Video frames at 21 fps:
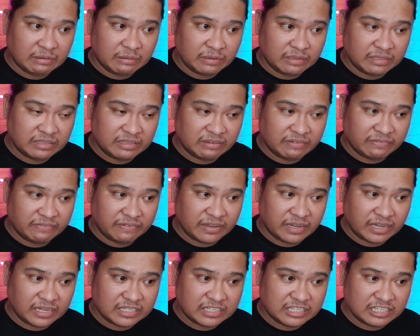What the
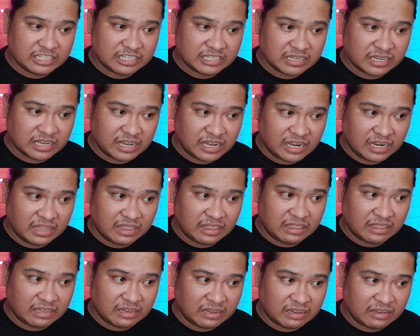fudge? I
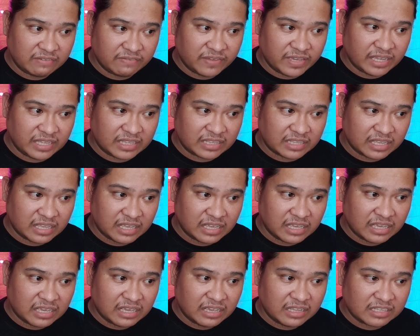love it.
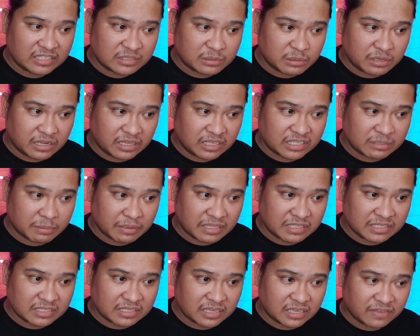It's really
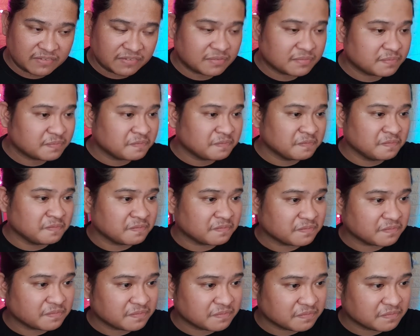expensive. Mmm.